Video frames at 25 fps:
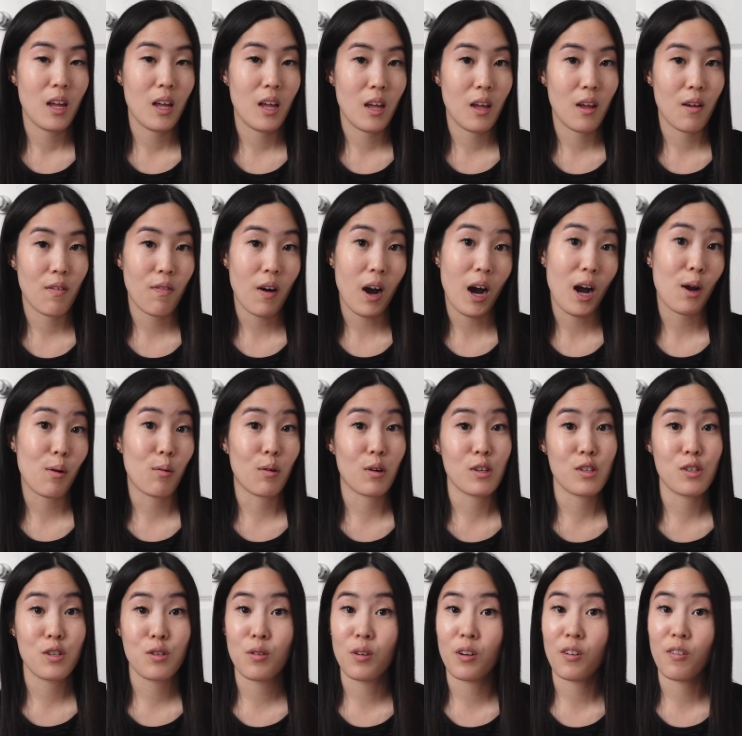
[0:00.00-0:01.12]
if I were
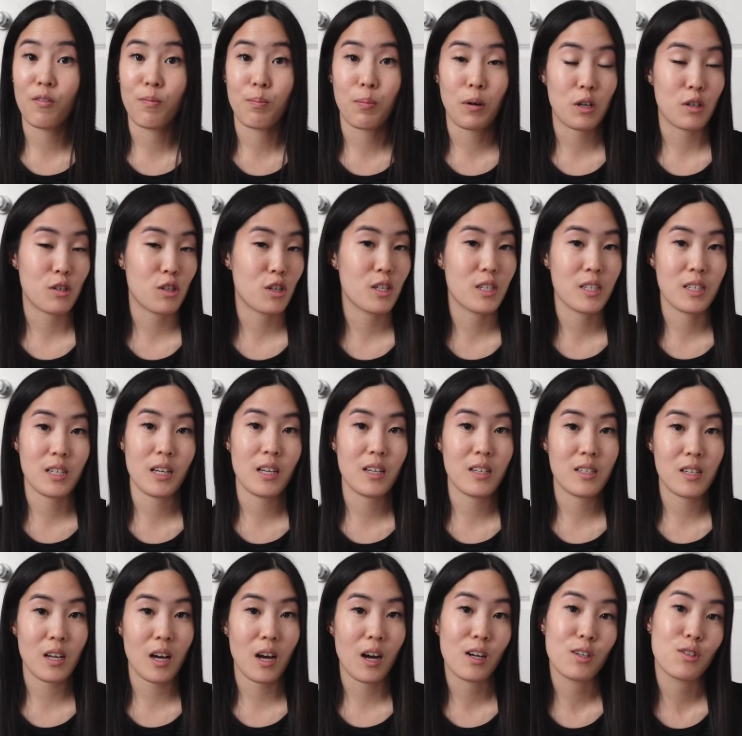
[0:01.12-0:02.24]
to have purchased
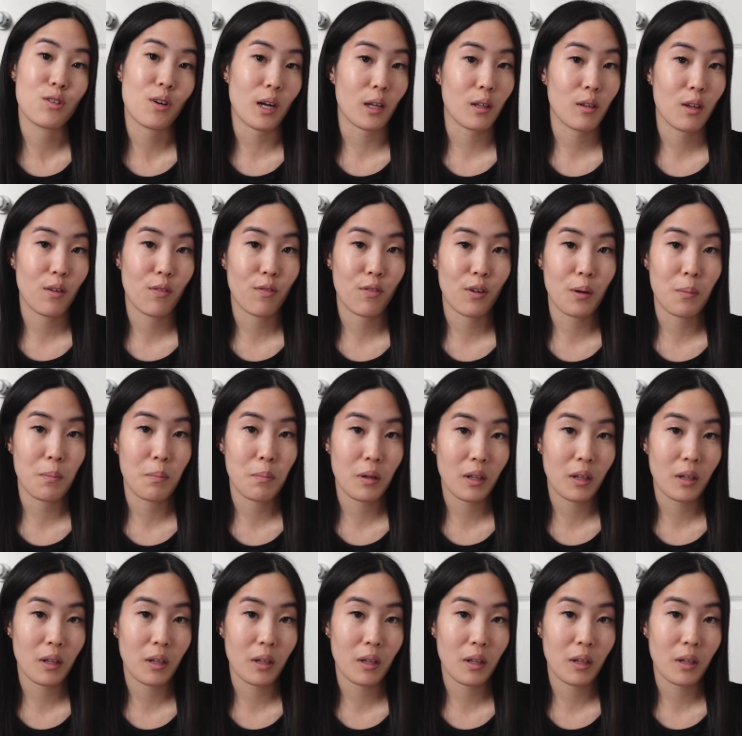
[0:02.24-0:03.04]
it uh, directly from